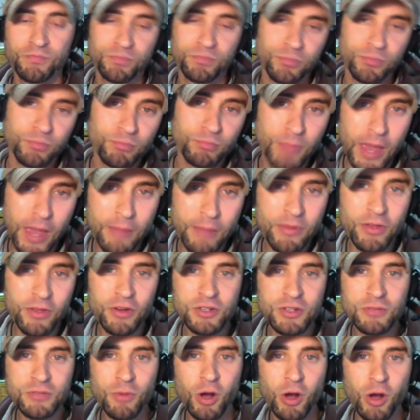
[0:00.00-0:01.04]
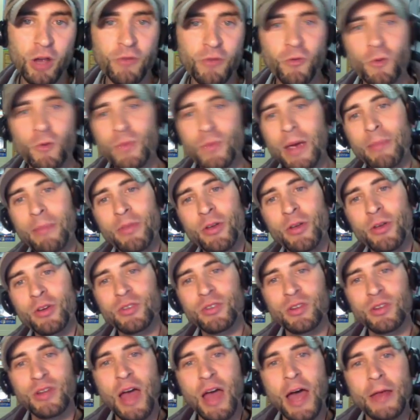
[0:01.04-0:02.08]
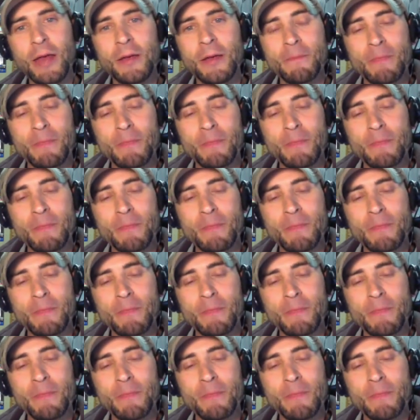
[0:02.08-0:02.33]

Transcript: Maybe there's a market for it. Maybe there's not.